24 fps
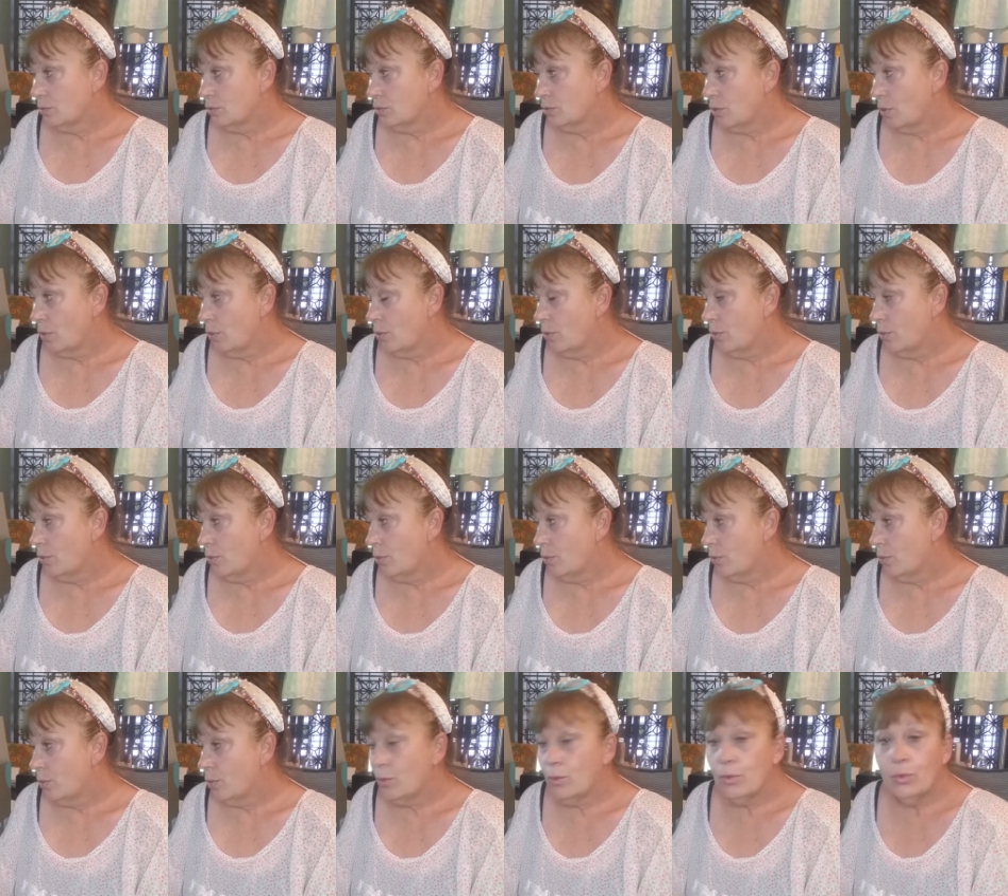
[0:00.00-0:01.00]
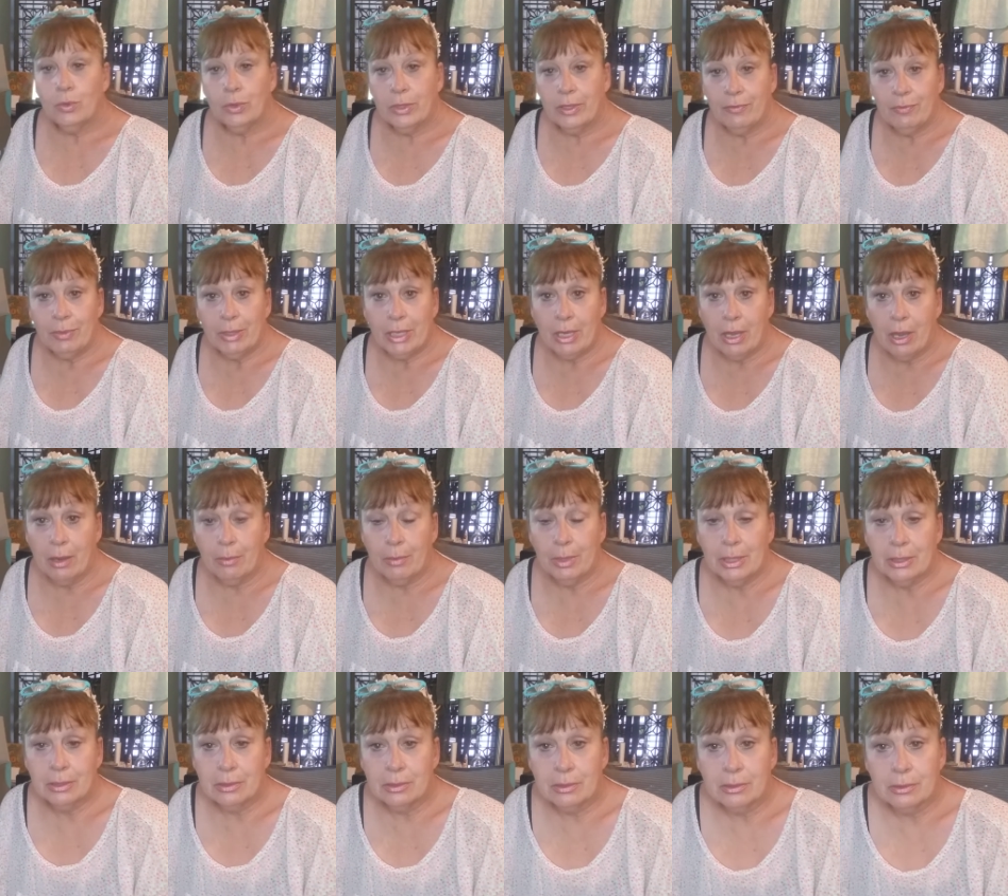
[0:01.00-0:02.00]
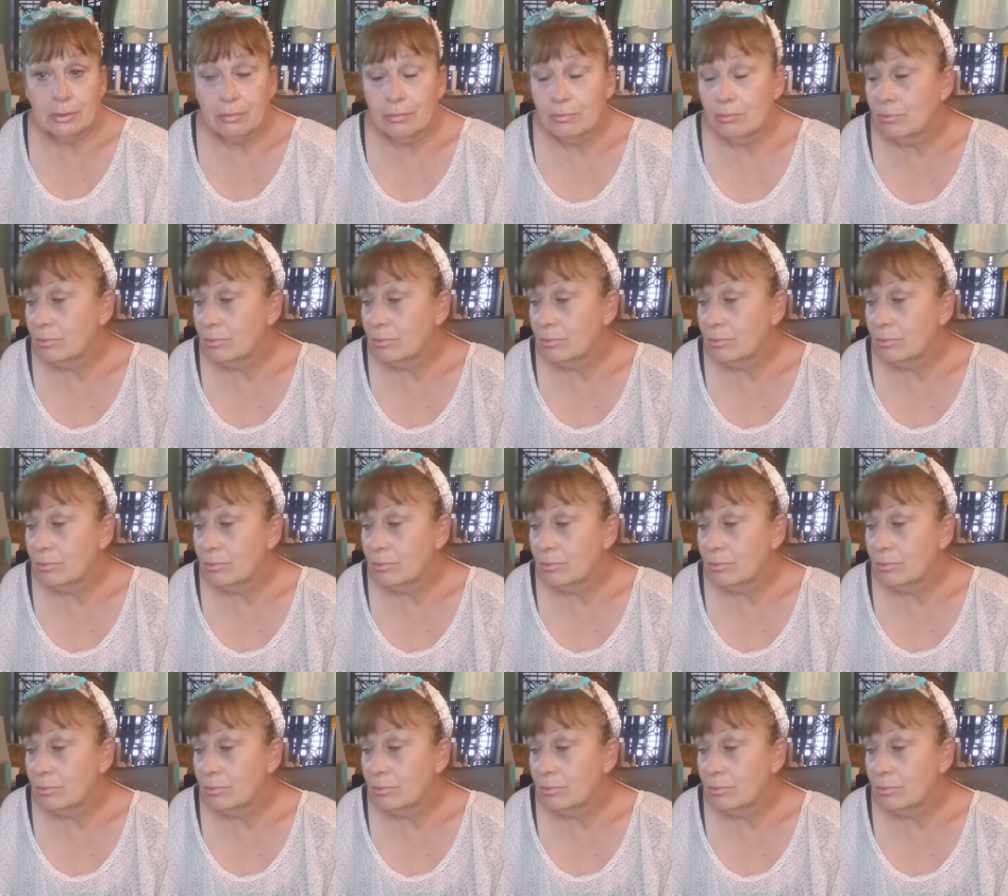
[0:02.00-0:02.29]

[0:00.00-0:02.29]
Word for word: So leave me comments.